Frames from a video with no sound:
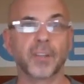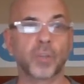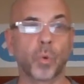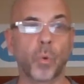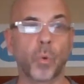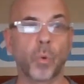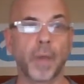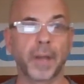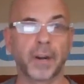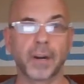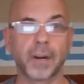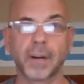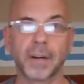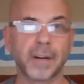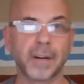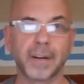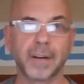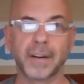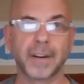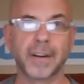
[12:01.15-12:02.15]

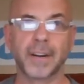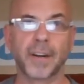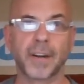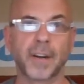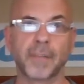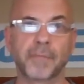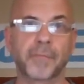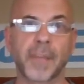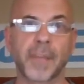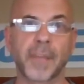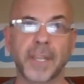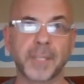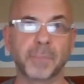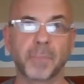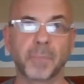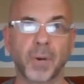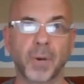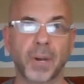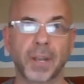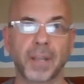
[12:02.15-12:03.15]
Twitter,
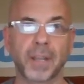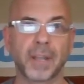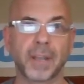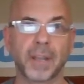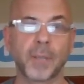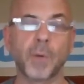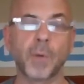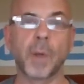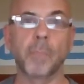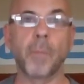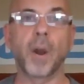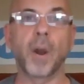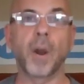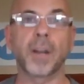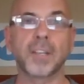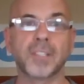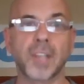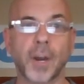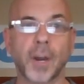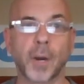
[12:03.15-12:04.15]
Facebook. You want
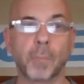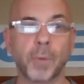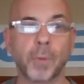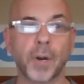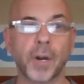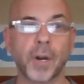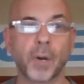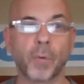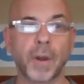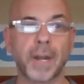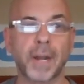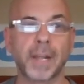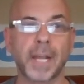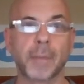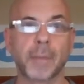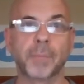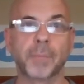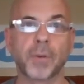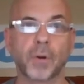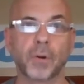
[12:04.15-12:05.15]
Mark Zuckerberg writing
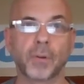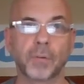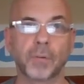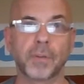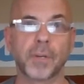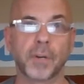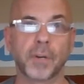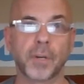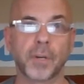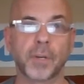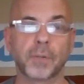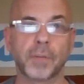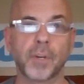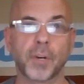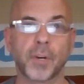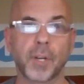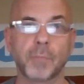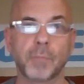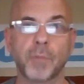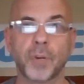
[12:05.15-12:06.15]
up
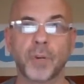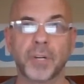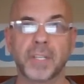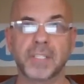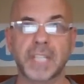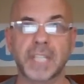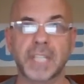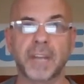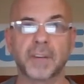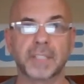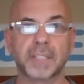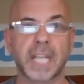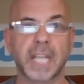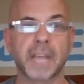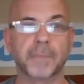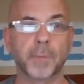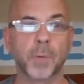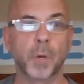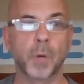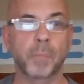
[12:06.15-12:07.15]
your community standards that
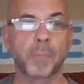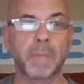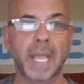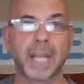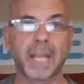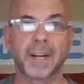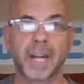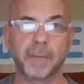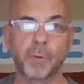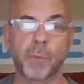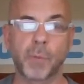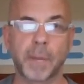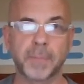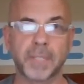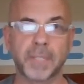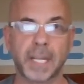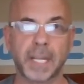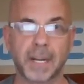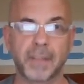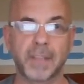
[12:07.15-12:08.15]
have to be obeyed on every
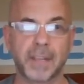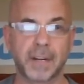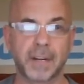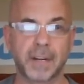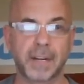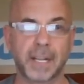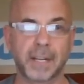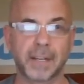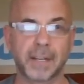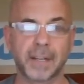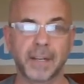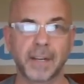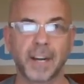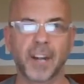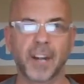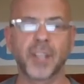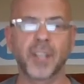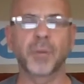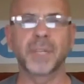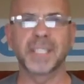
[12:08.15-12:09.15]
website on the internet?
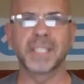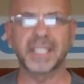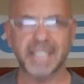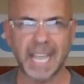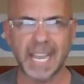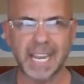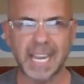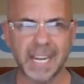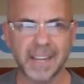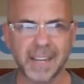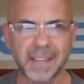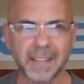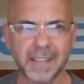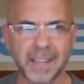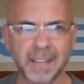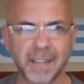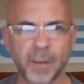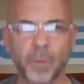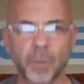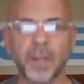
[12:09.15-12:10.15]
Are you insane?
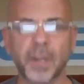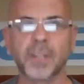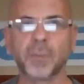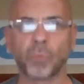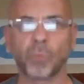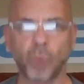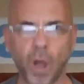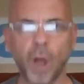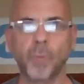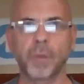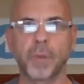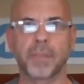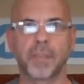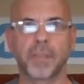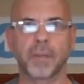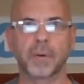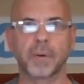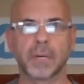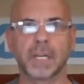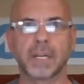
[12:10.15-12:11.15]
What is wrong with
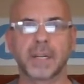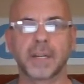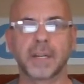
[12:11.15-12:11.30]
you?